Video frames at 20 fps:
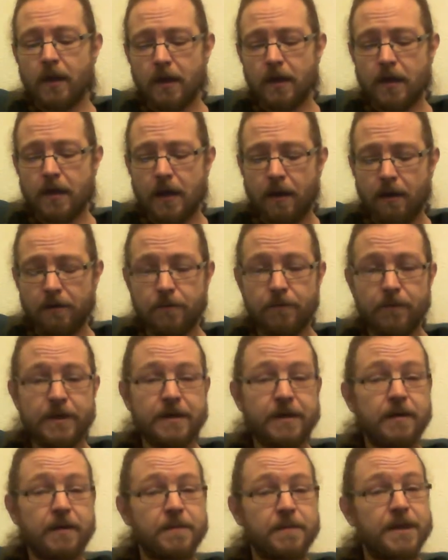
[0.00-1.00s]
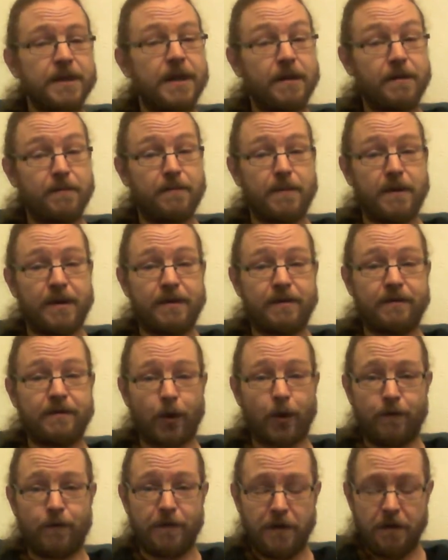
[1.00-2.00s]
Now the reason I'm sitting on my
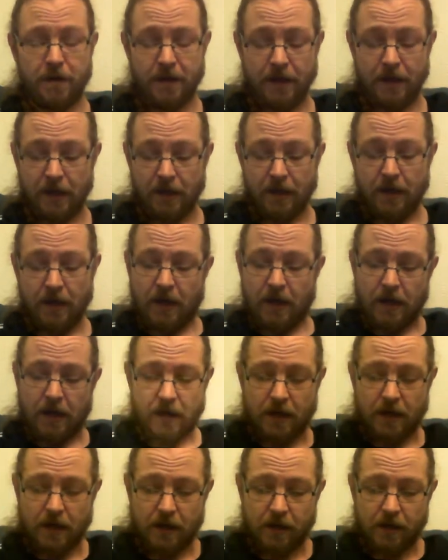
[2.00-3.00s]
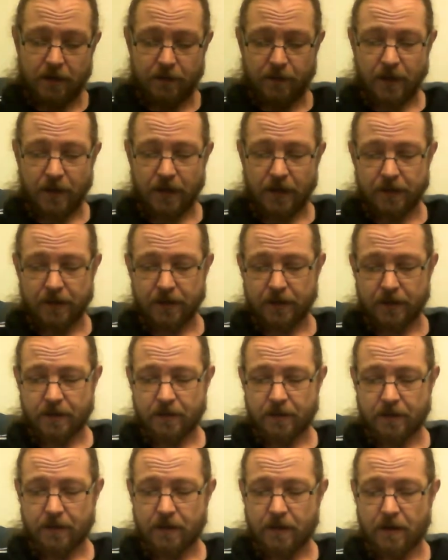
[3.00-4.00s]
sofa is because
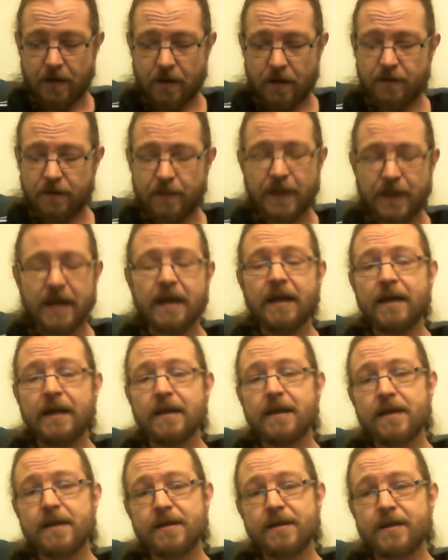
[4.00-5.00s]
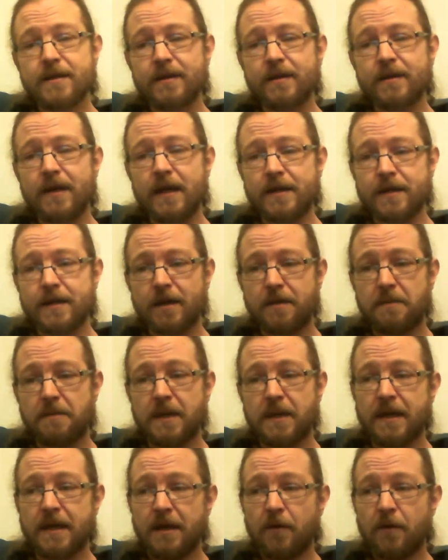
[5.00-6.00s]
the beginning of this is going to
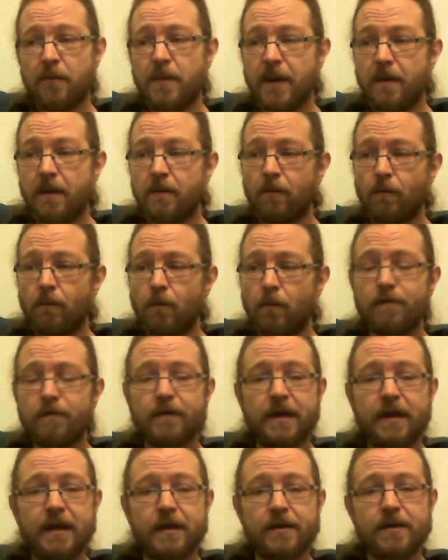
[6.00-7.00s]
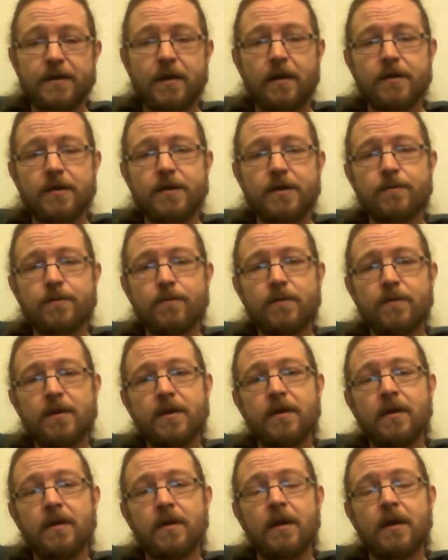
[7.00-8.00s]
be a little bit waffly, because I just want
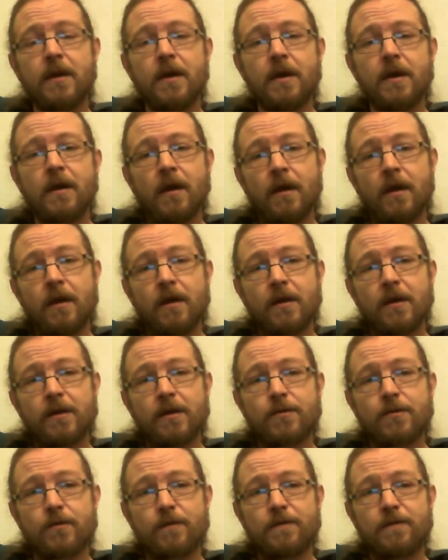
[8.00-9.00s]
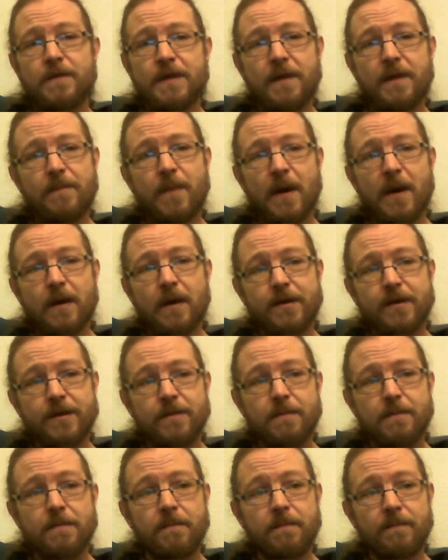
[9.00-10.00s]
to sort of debunk
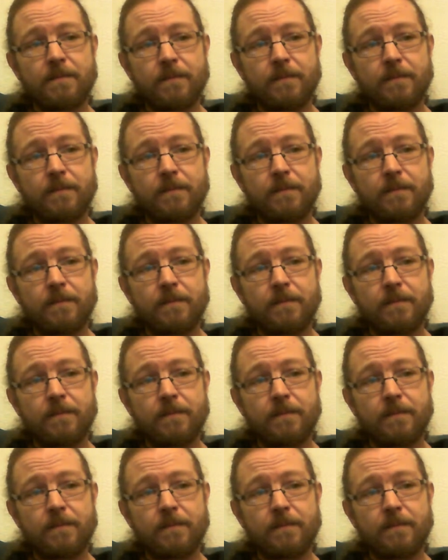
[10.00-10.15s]
some